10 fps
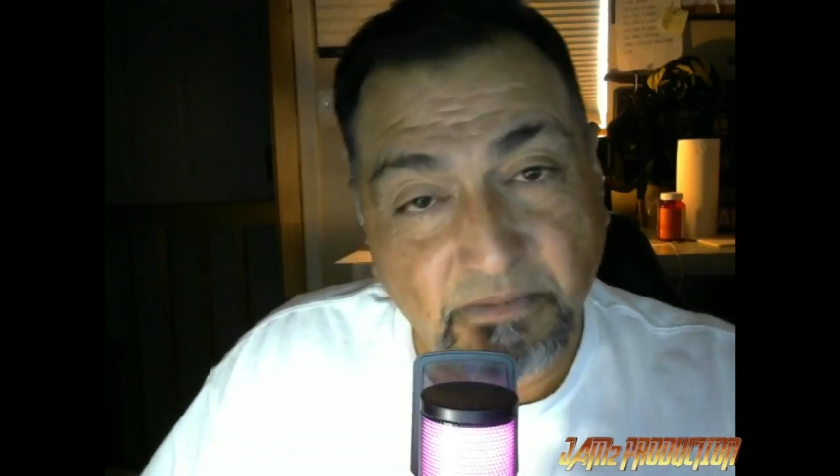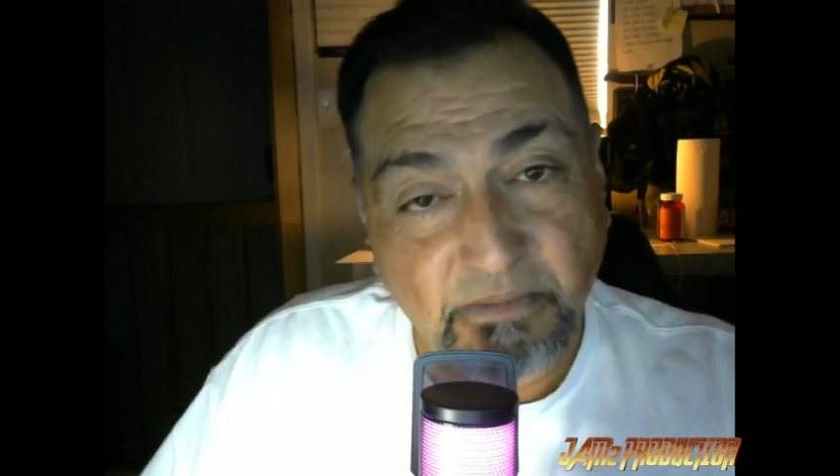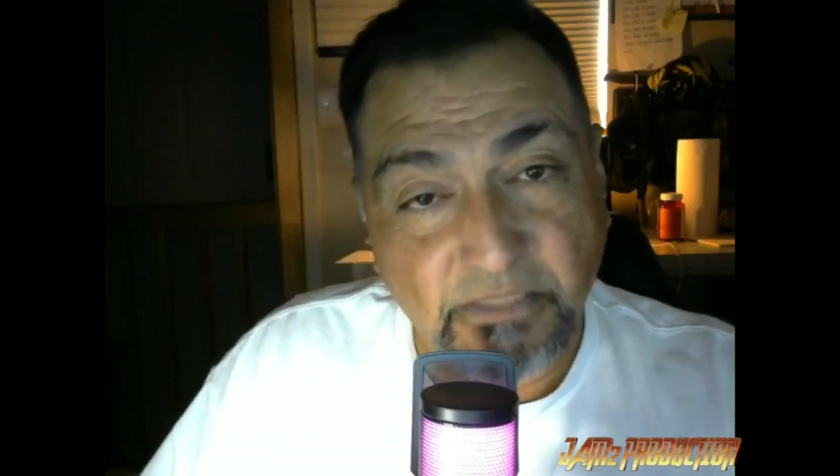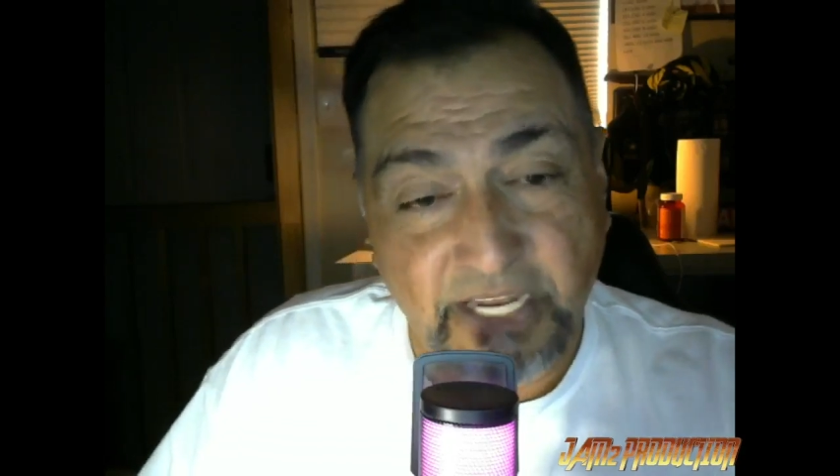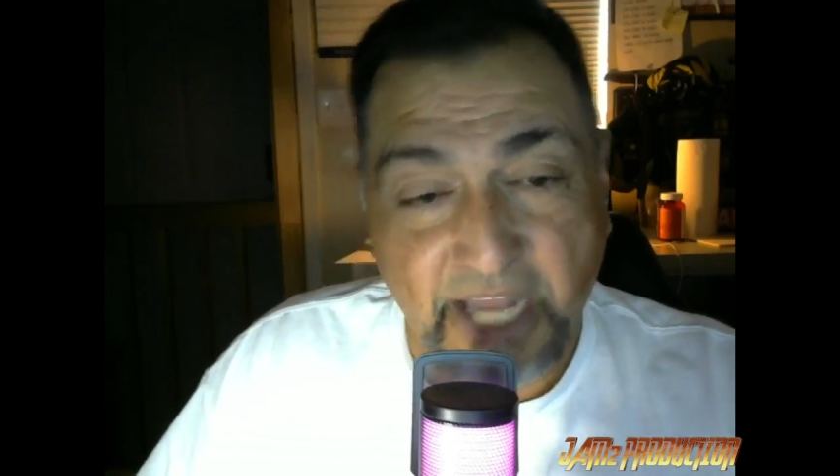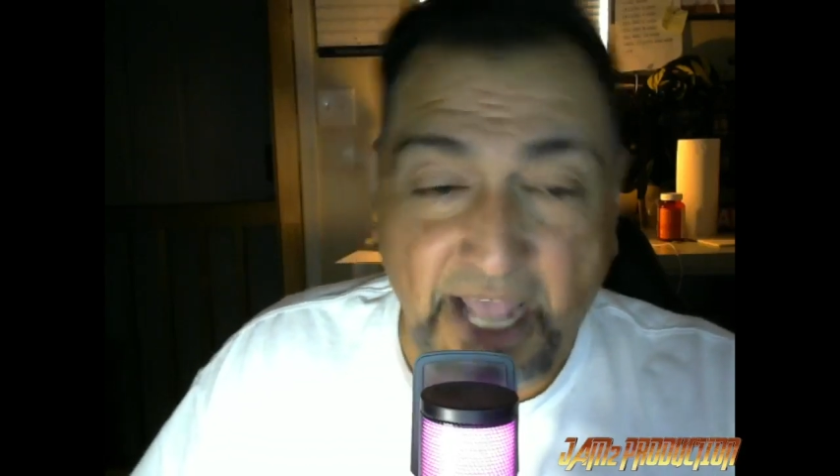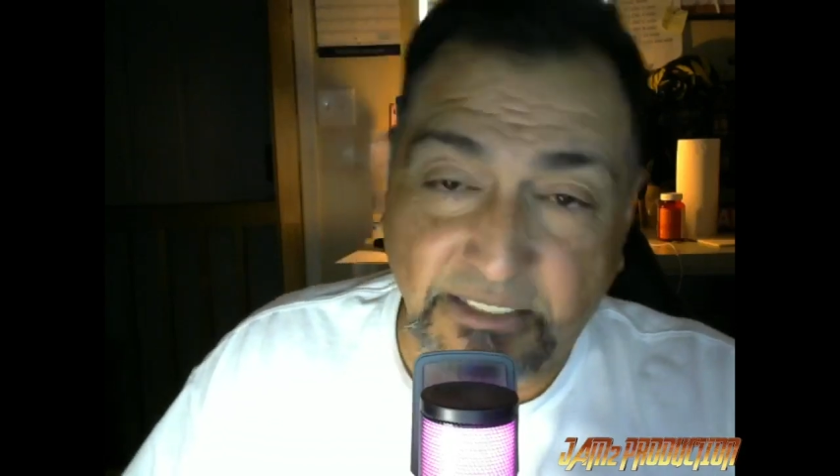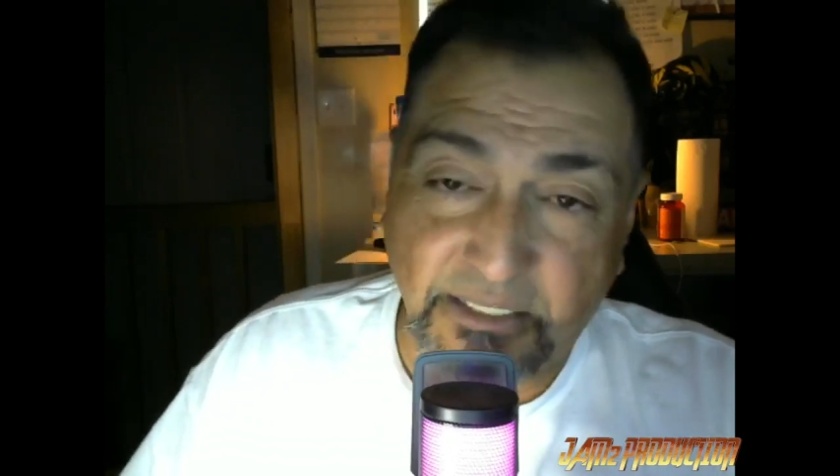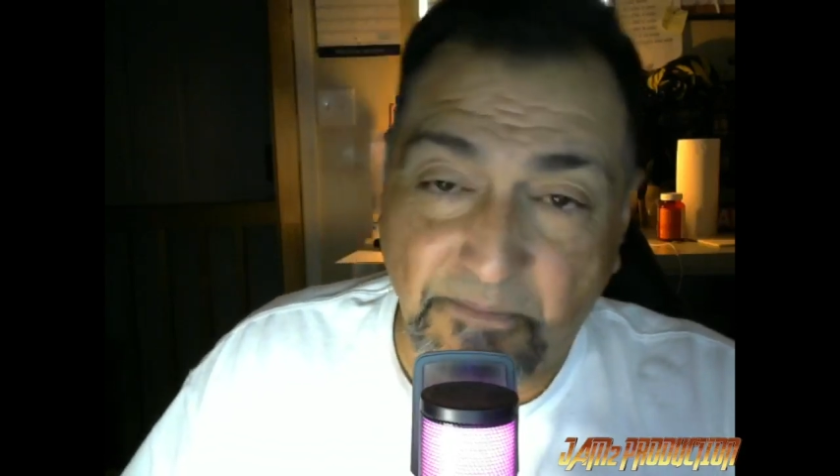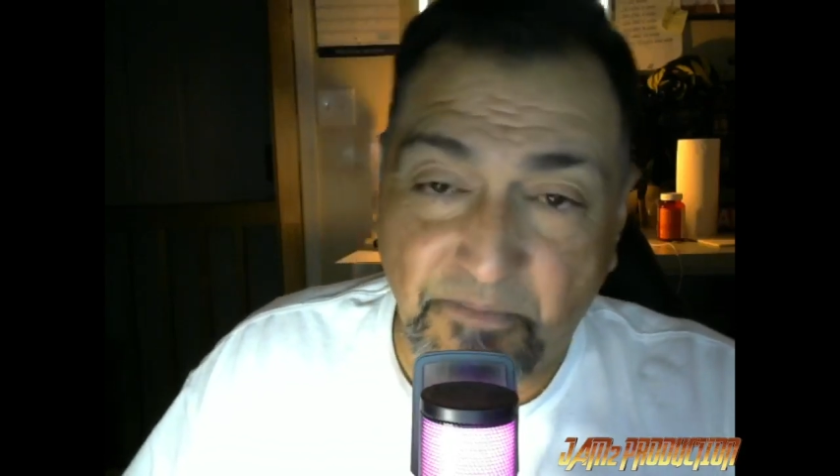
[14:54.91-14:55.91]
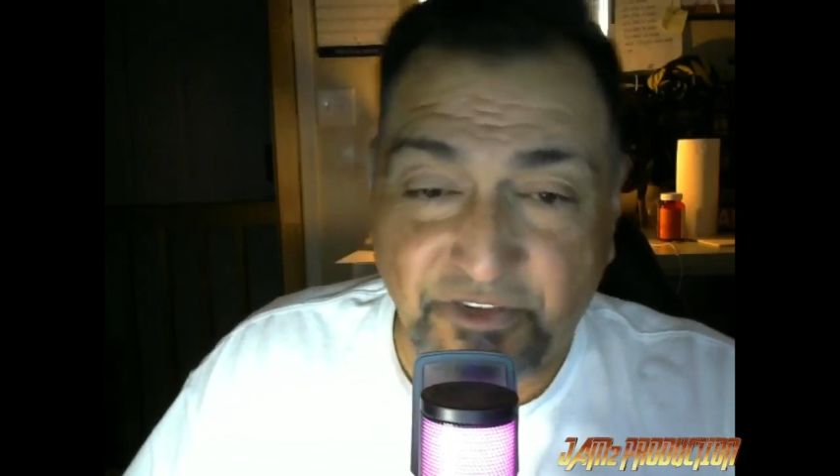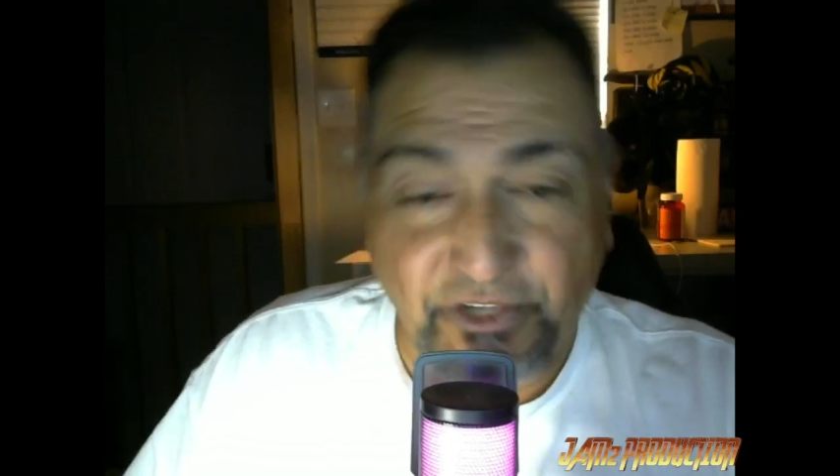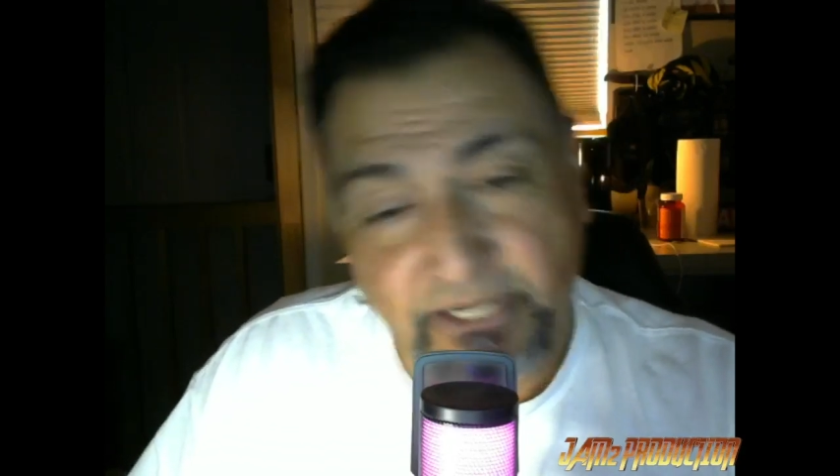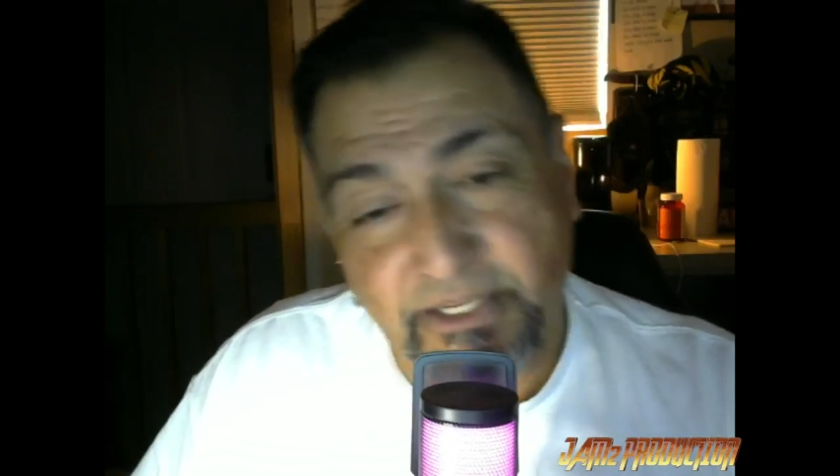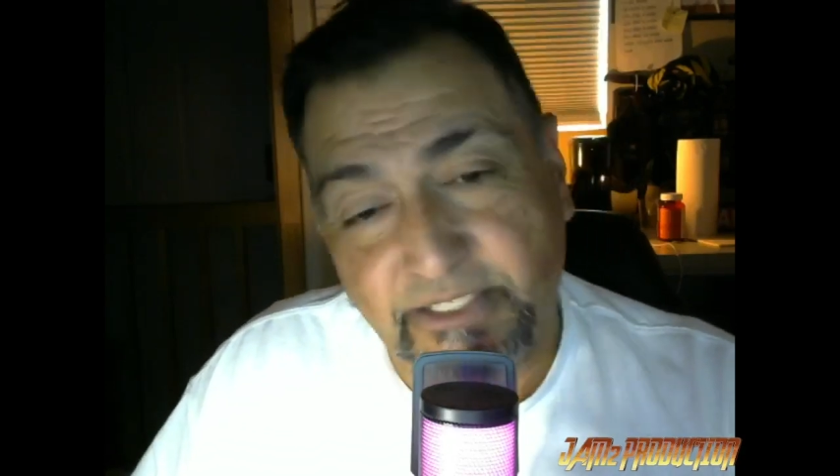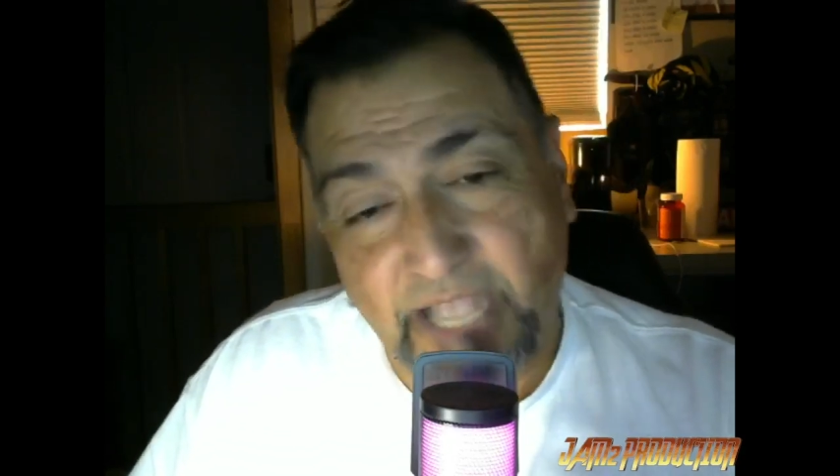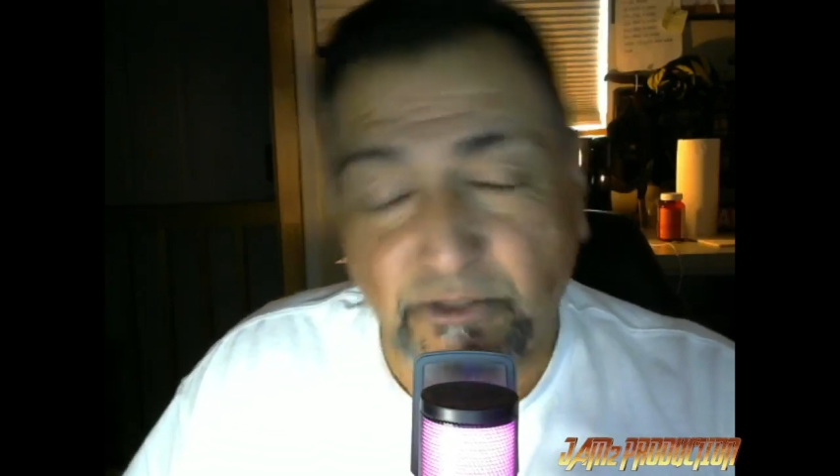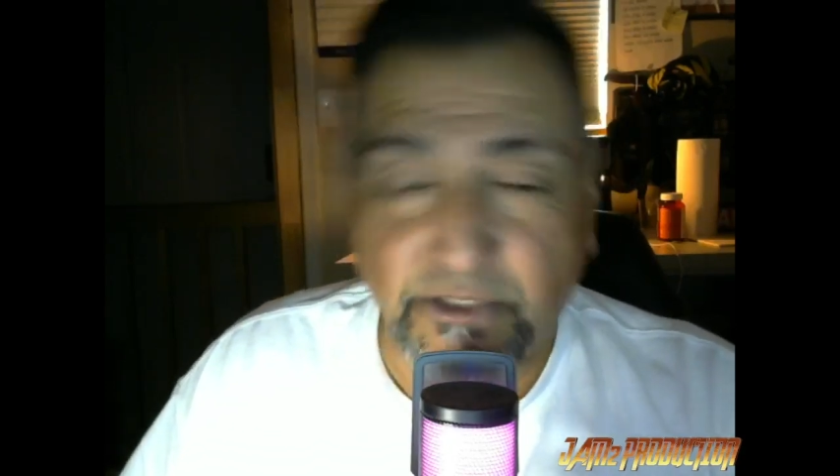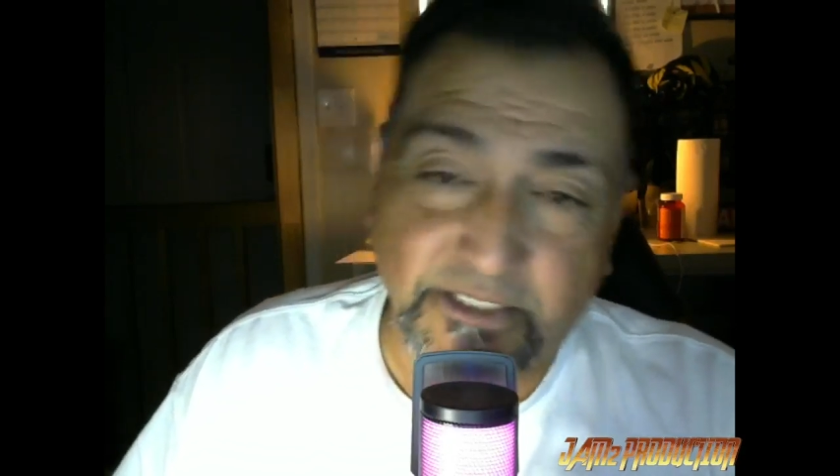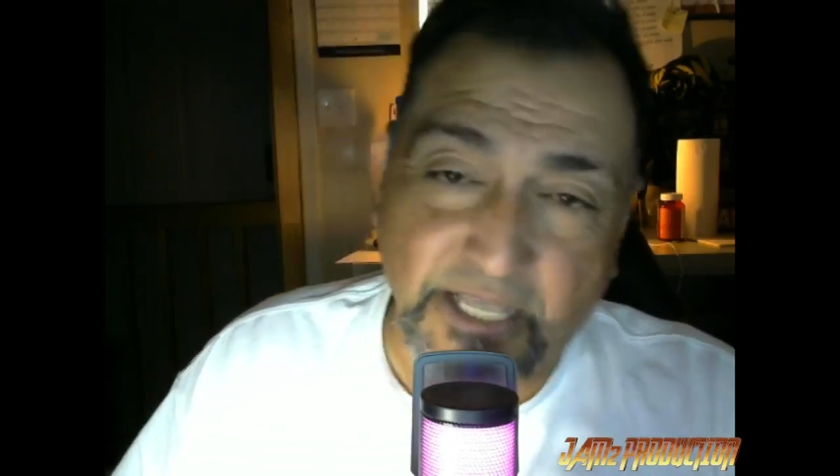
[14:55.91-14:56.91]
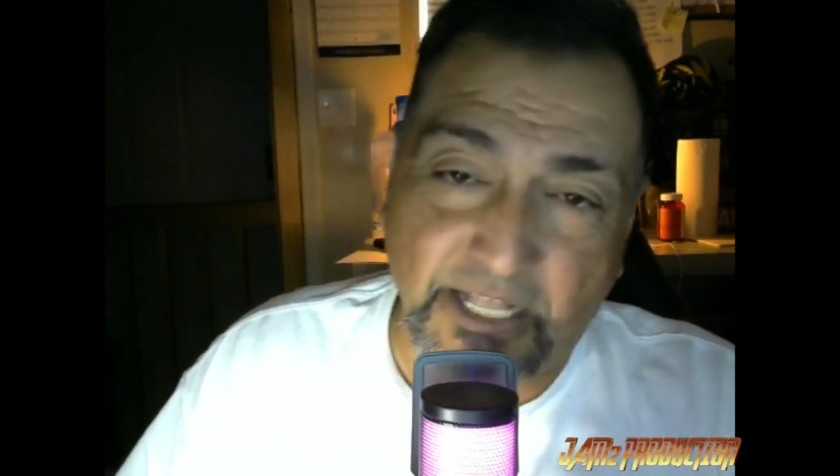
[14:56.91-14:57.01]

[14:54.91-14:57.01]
that not send us out to San